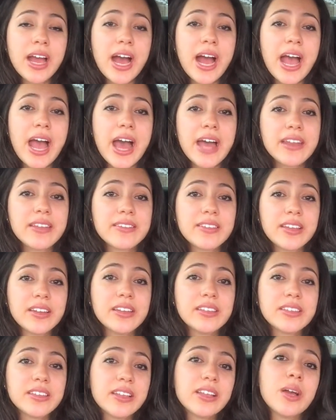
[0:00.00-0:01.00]
I had to send
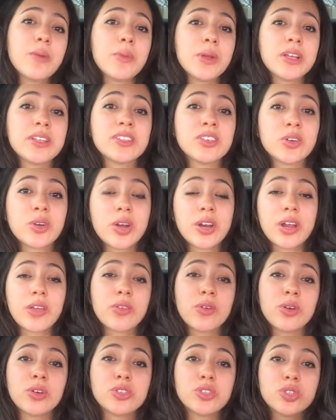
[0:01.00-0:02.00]
it to them, and it took
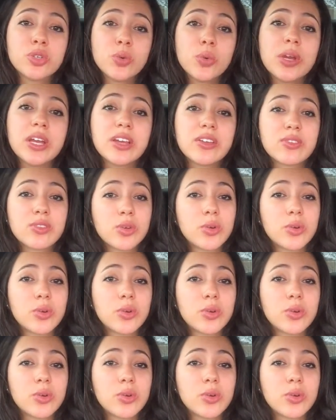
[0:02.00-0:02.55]
another 2 weeks.